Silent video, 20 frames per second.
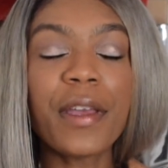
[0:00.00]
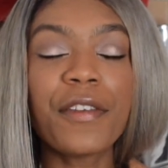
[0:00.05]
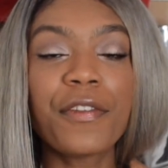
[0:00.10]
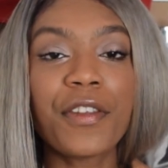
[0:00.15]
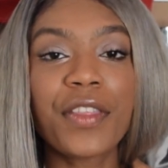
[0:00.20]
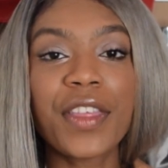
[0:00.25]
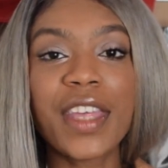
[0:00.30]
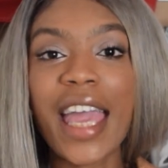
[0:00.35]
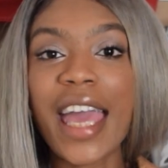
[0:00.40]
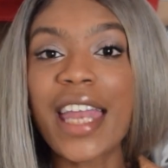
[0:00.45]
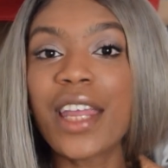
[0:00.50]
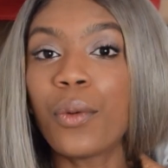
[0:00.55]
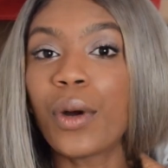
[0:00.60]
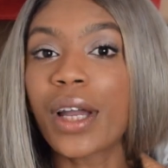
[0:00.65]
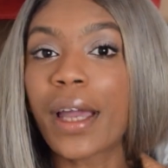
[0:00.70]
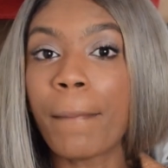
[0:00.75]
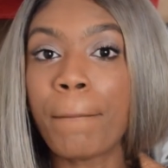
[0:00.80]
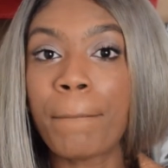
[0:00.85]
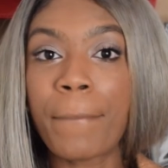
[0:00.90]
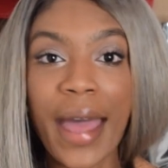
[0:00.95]
If you think
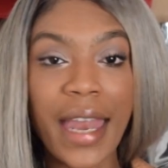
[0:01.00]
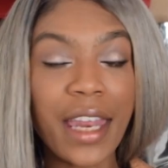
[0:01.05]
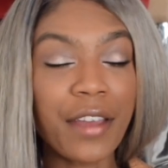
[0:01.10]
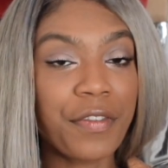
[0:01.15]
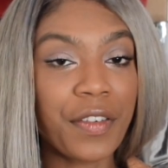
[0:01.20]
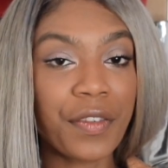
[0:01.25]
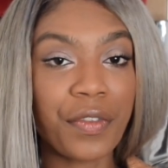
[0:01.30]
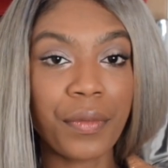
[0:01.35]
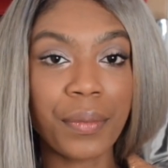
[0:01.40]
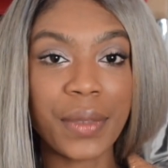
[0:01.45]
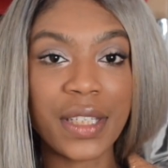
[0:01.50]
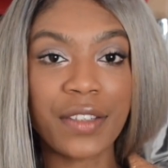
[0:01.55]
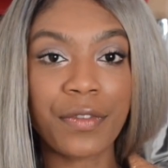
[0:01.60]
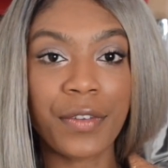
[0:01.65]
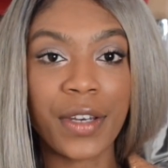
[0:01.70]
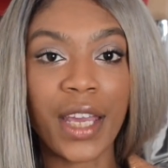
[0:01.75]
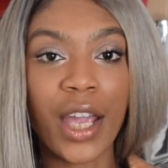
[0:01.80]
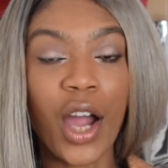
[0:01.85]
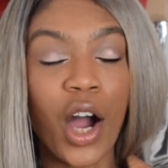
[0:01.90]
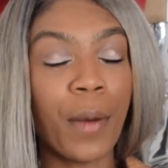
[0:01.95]
anyone can benefit from this
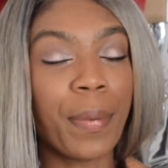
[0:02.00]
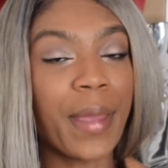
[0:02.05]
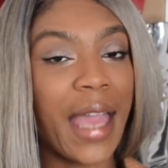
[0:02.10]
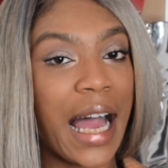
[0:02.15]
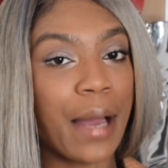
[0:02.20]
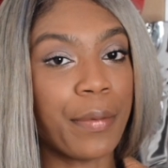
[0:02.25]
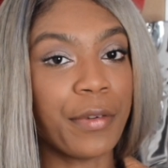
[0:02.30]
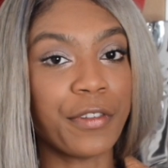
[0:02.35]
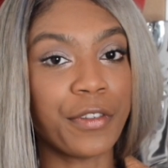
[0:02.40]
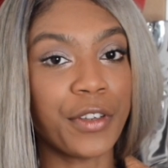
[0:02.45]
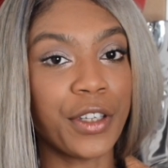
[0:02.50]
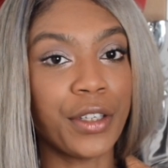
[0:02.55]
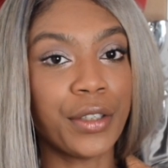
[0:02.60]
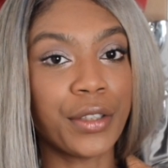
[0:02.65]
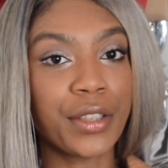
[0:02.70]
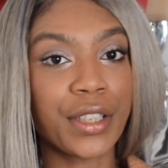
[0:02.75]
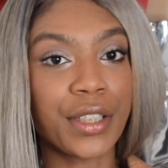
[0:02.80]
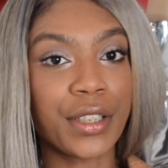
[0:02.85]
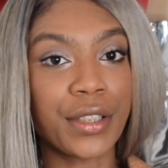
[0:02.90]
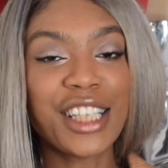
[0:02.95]
video, I'll be happy for you
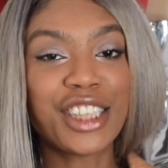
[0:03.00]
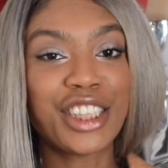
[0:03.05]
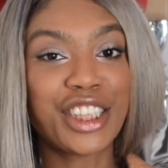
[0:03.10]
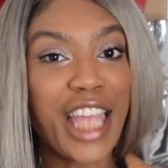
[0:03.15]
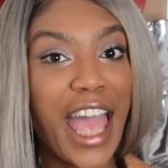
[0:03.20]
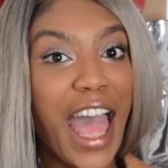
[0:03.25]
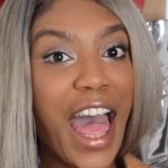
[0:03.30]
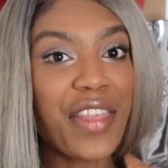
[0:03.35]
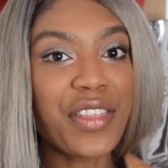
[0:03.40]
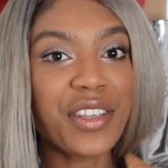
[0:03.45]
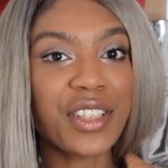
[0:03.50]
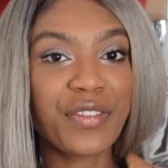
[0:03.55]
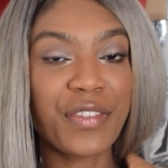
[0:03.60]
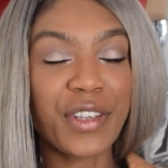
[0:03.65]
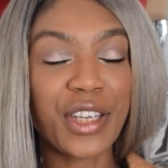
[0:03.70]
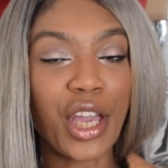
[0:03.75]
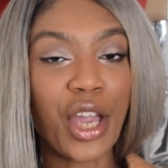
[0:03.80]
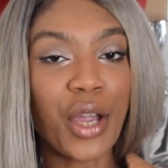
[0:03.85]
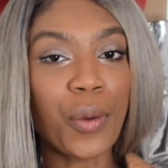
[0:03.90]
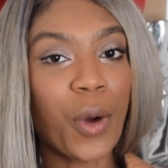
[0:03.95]
to share this
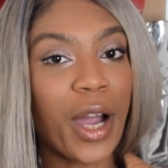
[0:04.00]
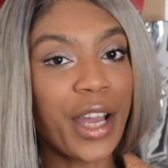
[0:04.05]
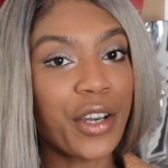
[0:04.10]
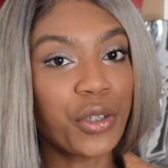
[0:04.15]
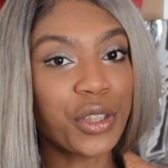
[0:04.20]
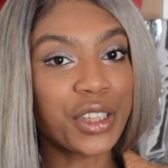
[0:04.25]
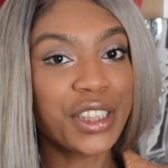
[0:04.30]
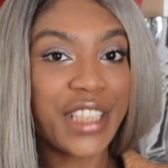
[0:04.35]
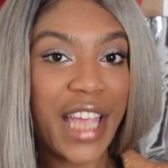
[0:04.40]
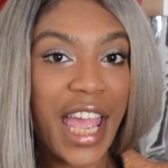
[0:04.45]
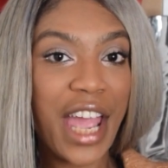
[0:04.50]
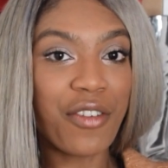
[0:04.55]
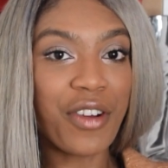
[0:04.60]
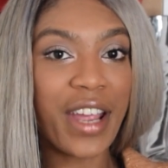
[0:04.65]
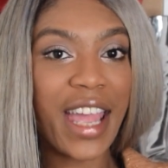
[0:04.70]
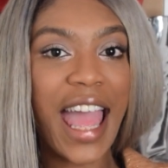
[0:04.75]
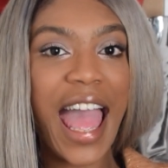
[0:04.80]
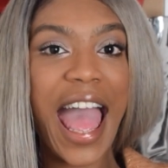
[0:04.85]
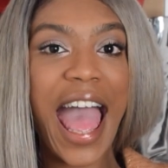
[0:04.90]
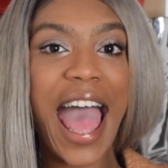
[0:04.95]
video. Why not share it?